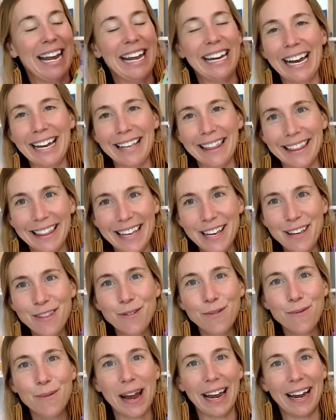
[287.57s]
And I think
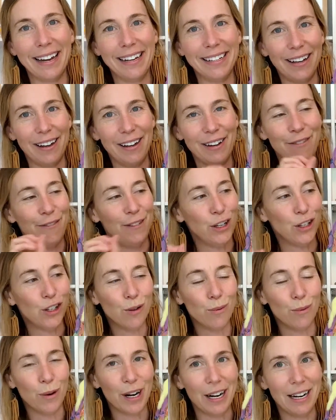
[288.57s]
the way I
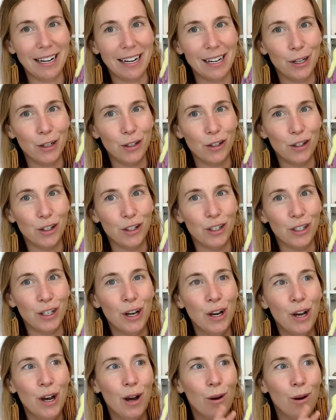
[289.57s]
envision wearing it is just